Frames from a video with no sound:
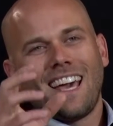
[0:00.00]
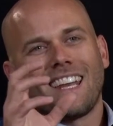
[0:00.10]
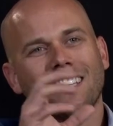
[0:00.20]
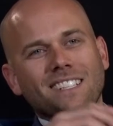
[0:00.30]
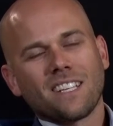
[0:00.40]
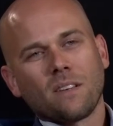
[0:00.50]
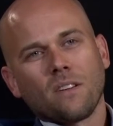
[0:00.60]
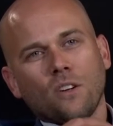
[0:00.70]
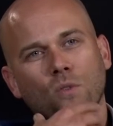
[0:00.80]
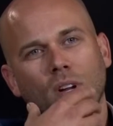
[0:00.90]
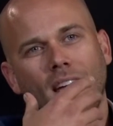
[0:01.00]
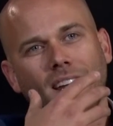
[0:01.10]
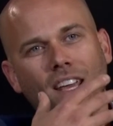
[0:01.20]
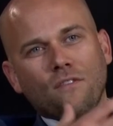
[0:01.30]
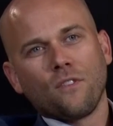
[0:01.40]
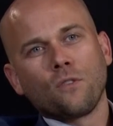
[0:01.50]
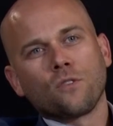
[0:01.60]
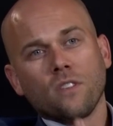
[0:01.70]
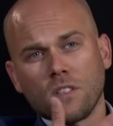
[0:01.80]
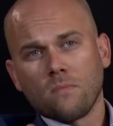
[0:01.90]
and it's going to create a
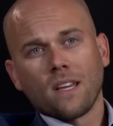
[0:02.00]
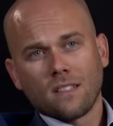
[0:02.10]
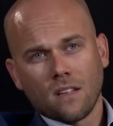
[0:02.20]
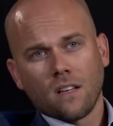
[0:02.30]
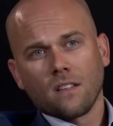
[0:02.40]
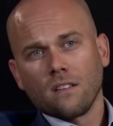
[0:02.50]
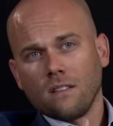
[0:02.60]
future that is based on